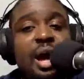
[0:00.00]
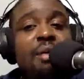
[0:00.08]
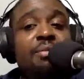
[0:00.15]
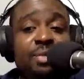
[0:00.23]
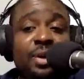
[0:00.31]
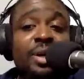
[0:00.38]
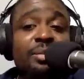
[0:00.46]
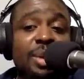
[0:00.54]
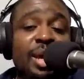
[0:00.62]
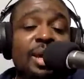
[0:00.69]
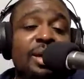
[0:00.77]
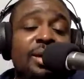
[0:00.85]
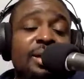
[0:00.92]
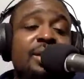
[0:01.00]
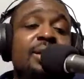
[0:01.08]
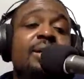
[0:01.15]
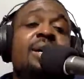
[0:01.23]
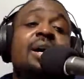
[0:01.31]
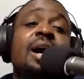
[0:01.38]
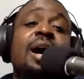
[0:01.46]
I'm fucking mad.
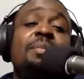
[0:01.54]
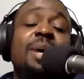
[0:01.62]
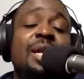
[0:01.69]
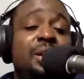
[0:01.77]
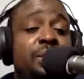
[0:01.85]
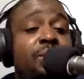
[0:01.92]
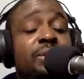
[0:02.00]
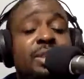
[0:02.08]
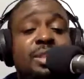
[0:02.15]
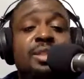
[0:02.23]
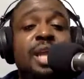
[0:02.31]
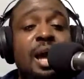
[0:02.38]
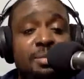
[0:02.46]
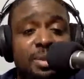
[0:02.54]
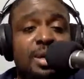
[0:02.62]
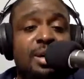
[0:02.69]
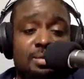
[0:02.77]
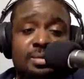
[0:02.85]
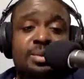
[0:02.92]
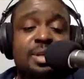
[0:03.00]
My nose is
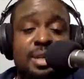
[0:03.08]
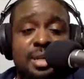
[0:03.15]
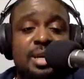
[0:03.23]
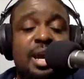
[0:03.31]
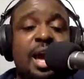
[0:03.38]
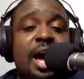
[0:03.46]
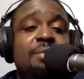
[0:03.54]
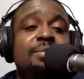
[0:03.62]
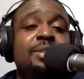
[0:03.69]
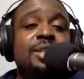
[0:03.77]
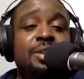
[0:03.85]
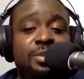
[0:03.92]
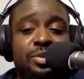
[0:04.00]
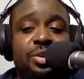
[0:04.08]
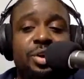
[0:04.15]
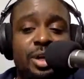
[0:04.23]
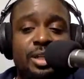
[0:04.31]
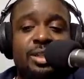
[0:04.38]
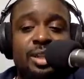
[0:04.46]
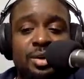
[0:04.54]
stopped up. I'm still
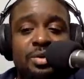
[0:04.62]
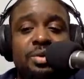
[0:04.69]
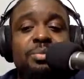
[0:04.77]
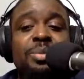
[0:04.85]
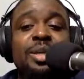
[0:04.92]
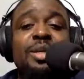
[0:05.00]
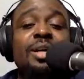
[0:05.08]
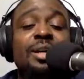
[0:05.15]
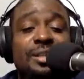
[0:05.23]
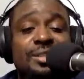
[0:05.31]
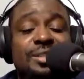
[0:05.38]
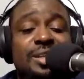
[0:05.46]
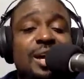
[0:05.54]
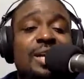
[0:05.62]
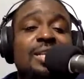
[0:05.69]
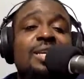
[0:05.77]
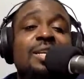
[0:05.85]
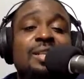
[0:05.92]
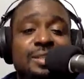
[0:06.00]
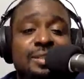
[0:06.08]
talking though because I
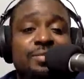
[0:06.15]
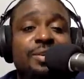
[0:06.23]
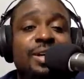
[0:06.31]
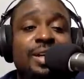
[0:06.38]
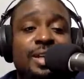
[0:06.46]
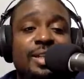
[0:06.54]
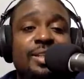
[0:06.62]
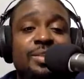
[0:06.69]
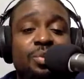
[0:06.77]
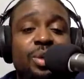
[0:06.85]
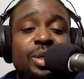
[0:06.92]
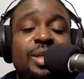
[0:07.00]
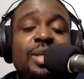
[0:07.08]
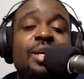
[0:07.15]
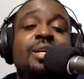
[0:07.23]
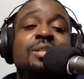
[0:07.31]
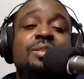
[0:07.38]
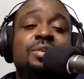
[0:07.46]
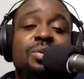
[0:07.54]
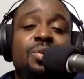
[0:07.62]
need us to fucking get this win.
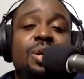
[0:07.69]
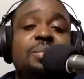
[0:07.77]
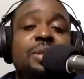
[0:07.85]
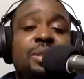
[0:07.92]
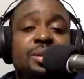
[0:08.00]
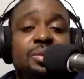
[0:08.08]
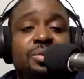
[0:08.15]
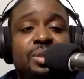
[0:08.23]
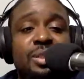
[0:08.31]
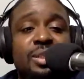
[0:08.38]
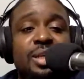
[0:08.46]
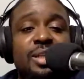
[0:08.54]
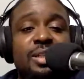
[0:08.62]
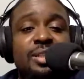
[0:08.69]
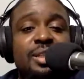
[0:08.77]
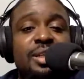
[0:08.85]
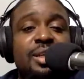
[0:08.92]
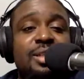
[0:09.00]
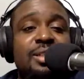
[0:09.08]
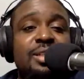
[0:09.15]
So what I'm gonna do instead of sitting here